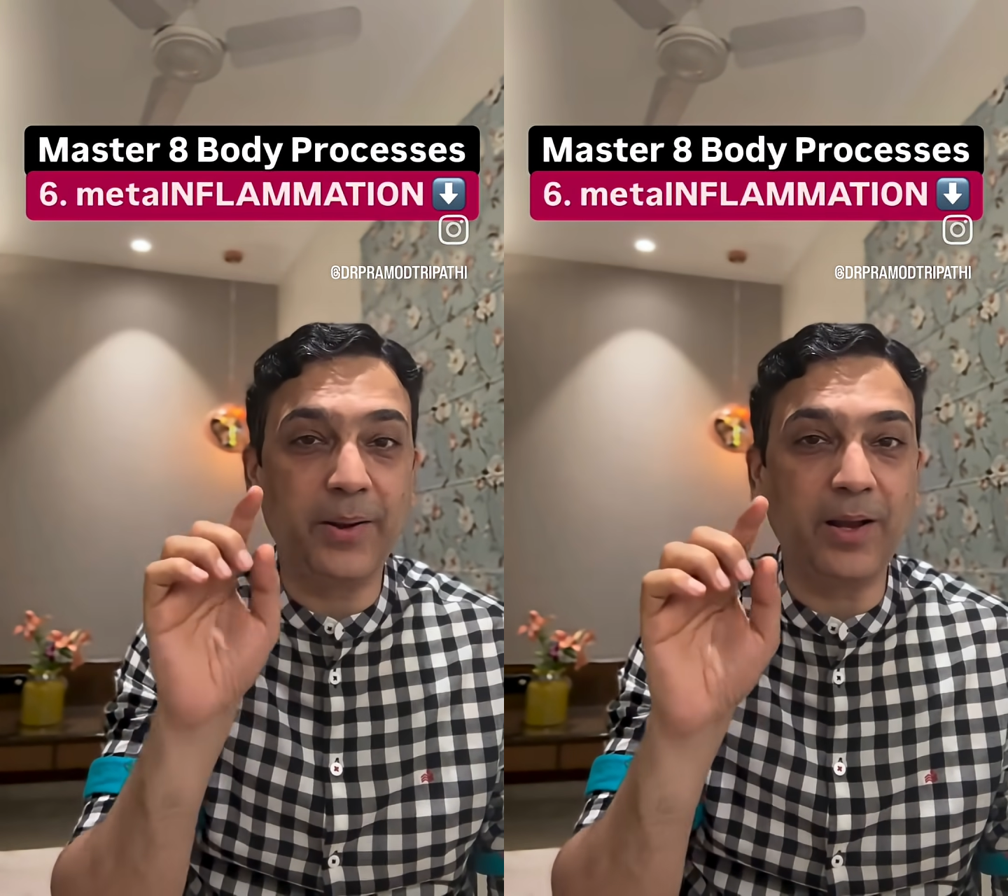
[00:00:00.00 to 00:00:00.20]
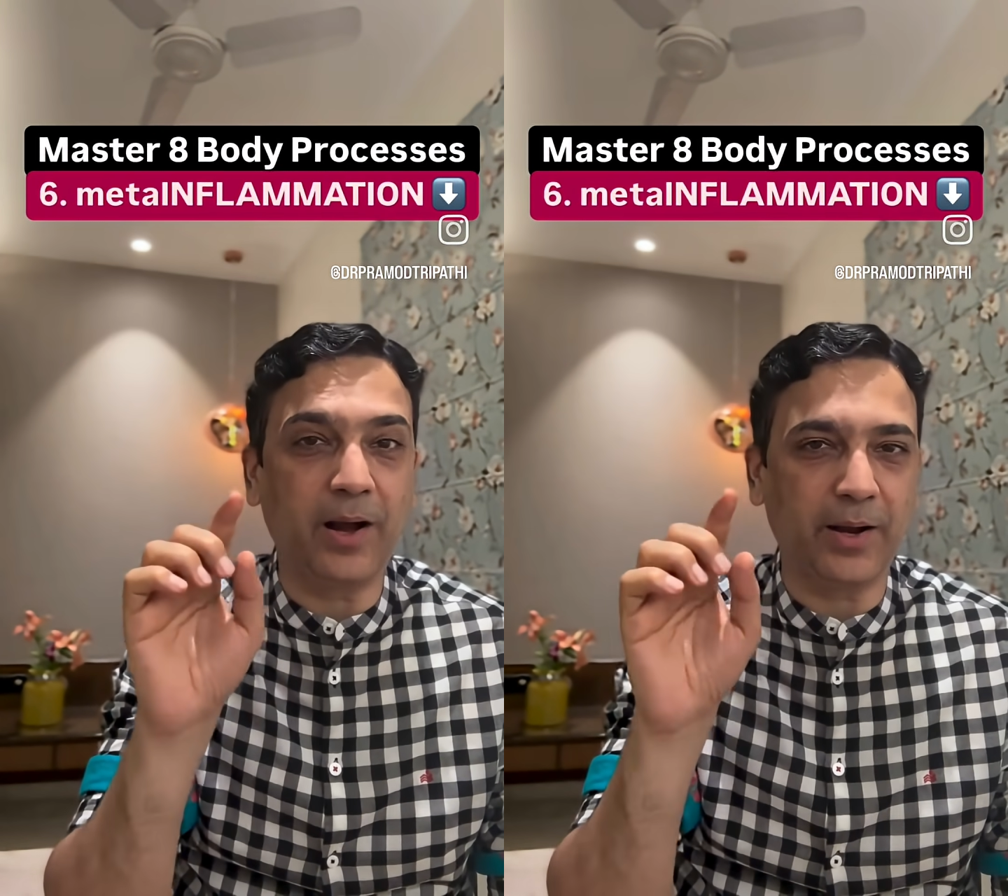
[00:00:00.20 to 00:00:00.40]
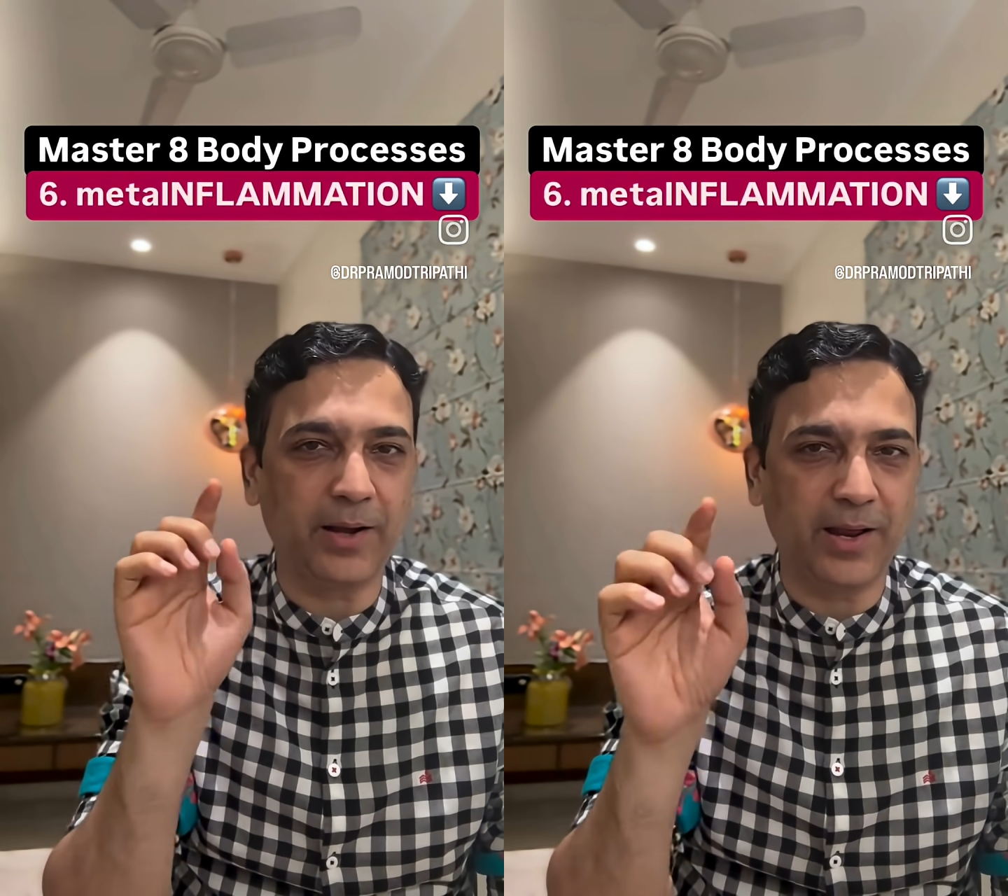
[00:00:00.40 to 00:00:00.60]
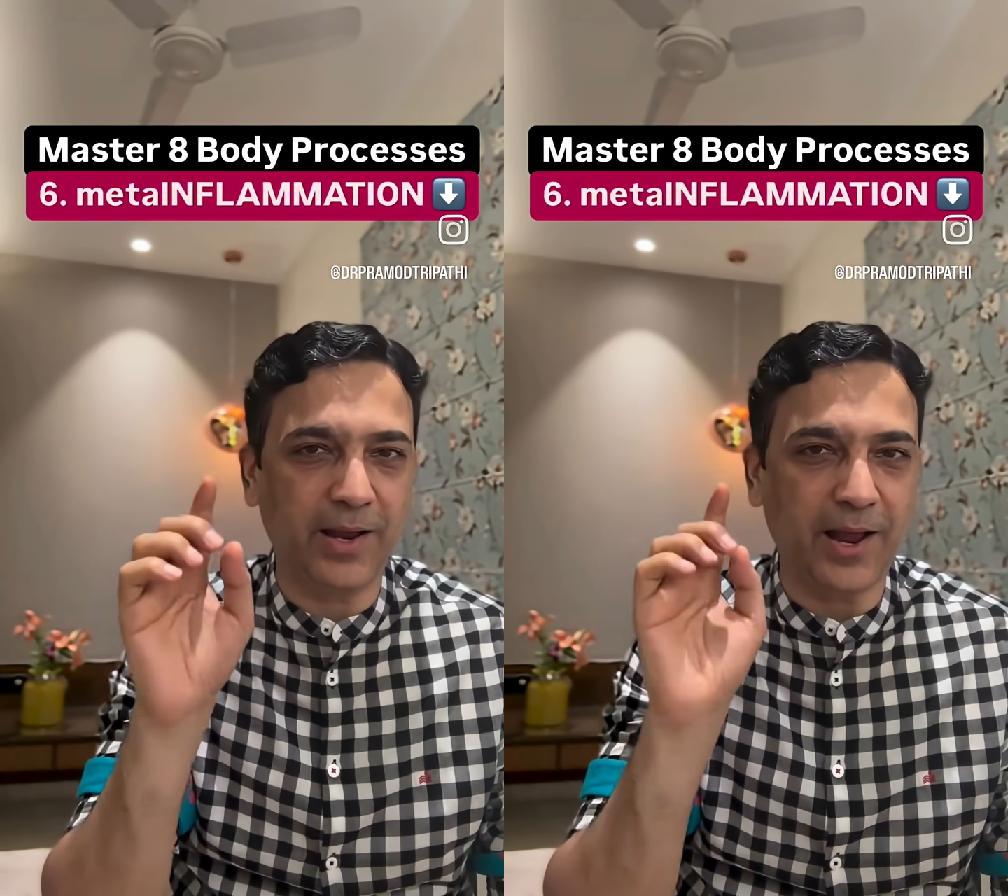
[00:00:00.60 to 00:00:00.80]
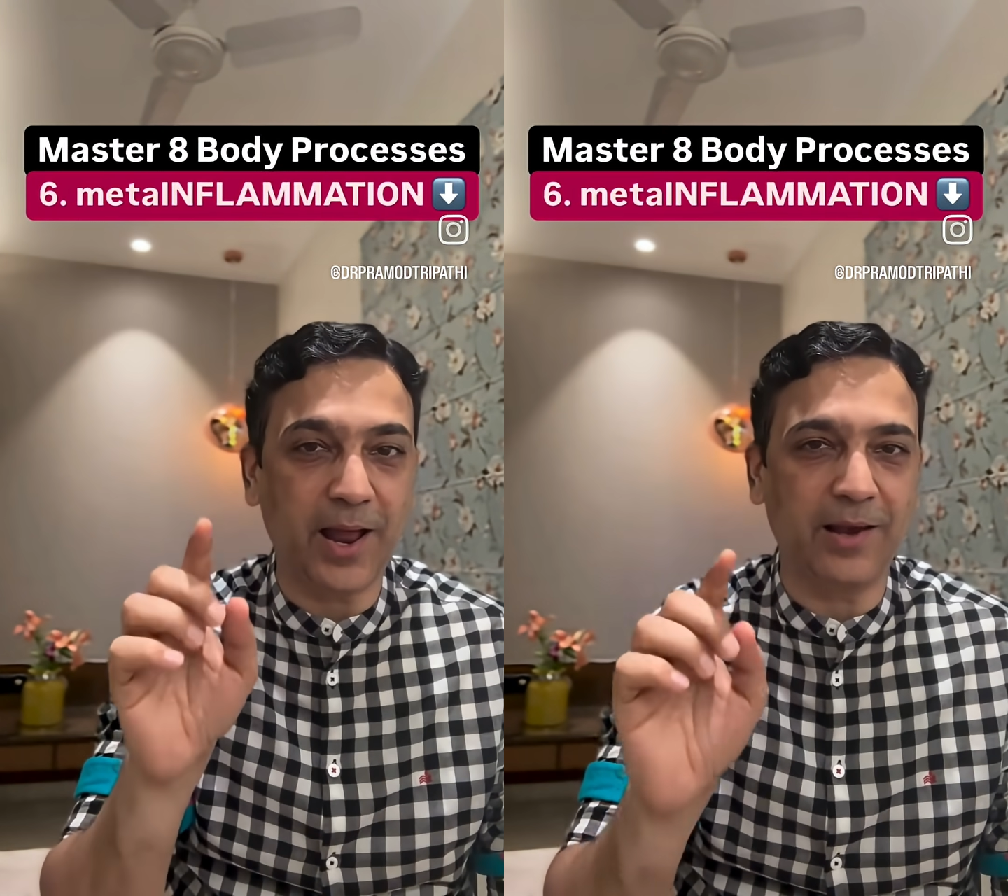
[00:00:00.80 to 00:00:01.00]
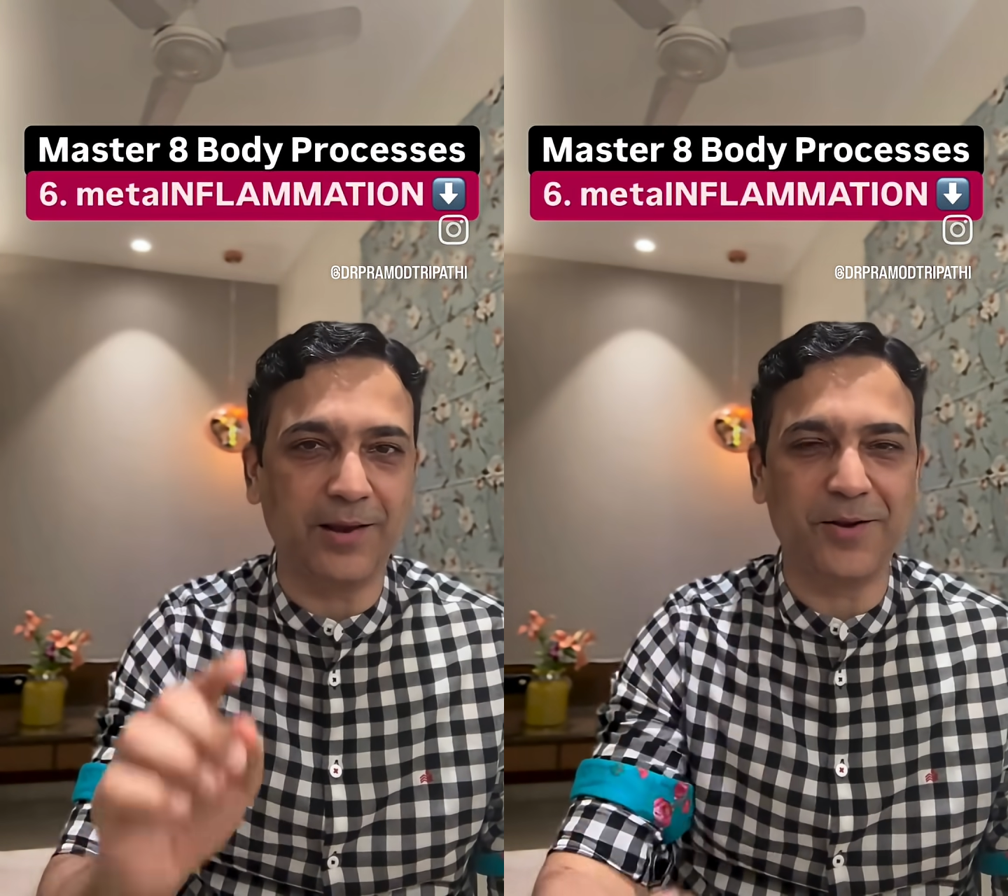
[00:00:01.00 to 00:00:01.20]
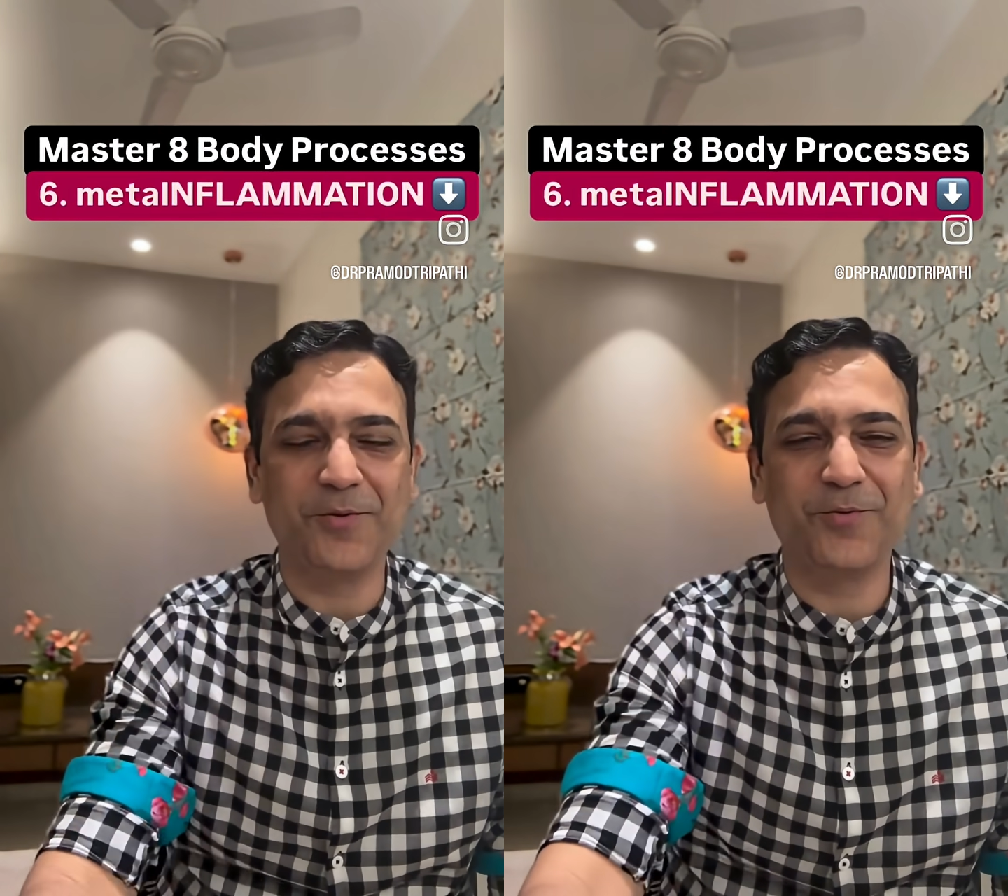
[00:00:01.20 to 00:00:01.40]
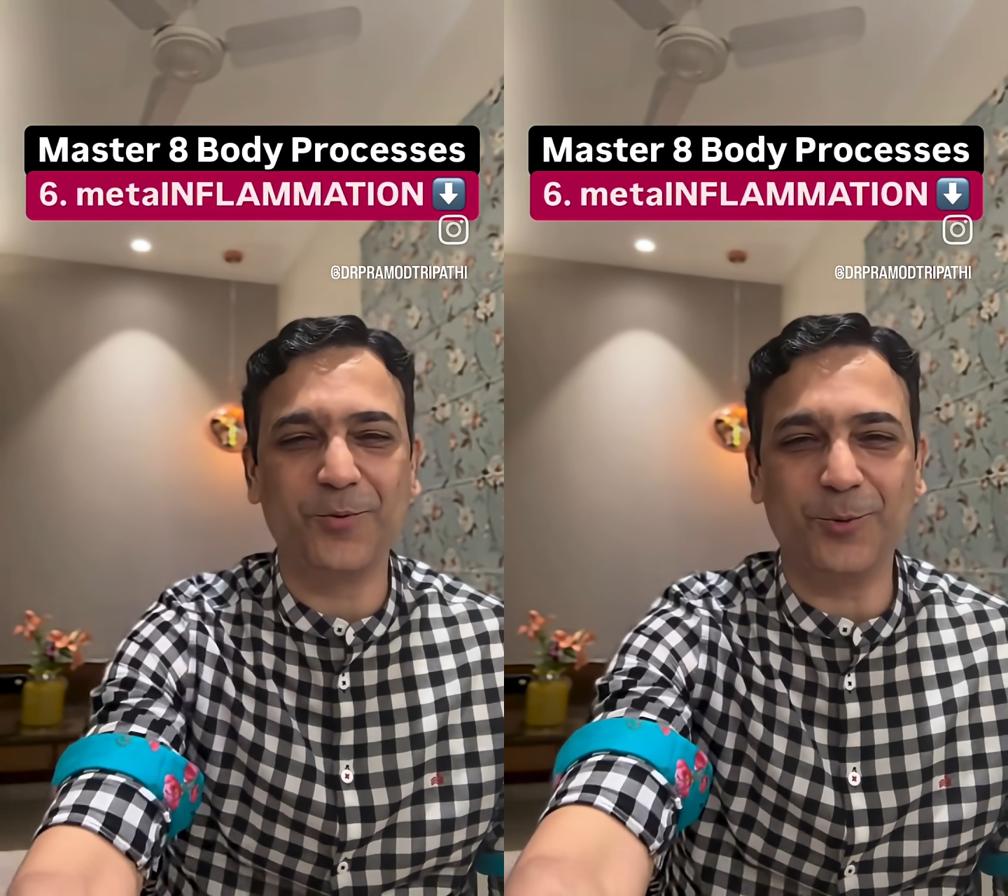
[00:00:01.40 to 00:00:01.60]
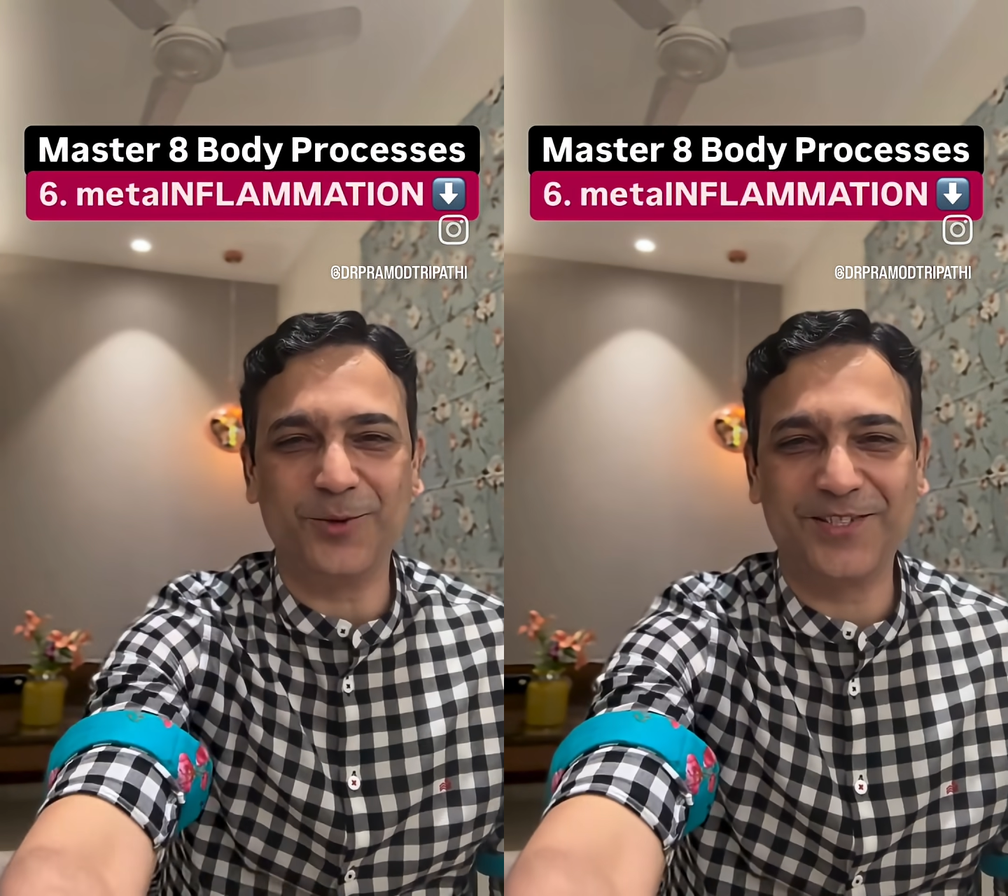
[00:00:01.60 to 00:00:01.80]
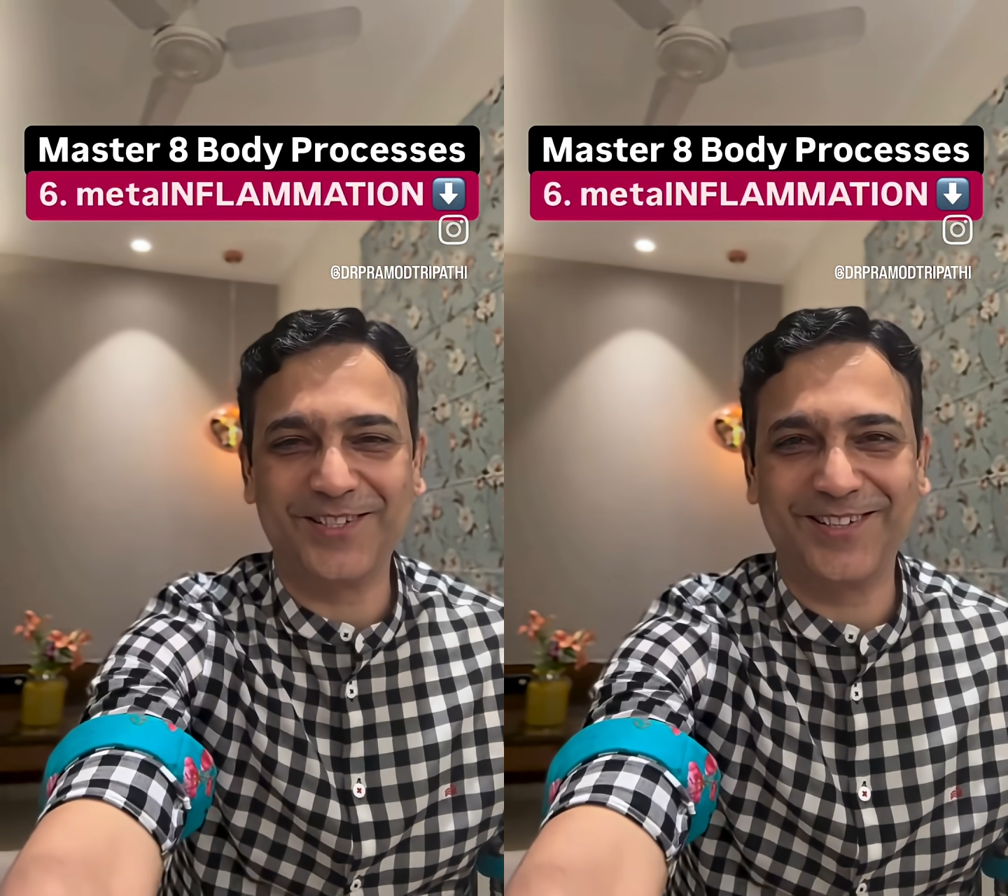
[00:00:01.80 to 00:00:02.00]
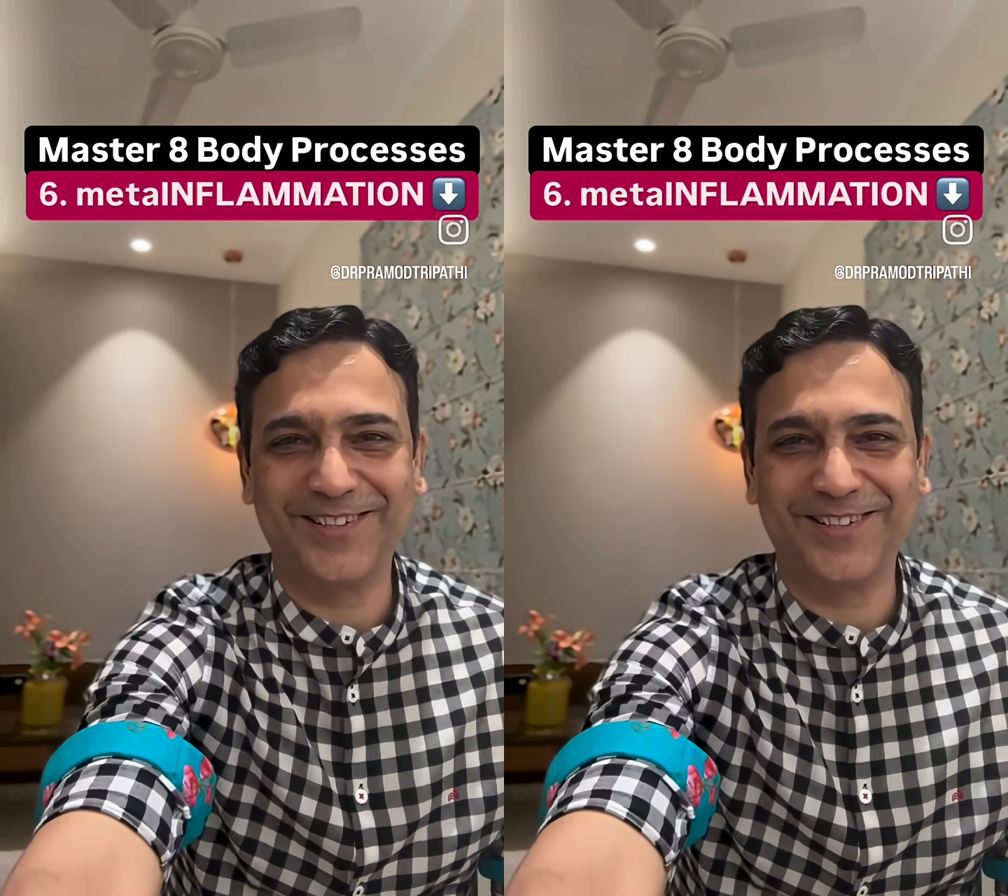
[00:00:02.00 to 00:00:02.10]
pral foods.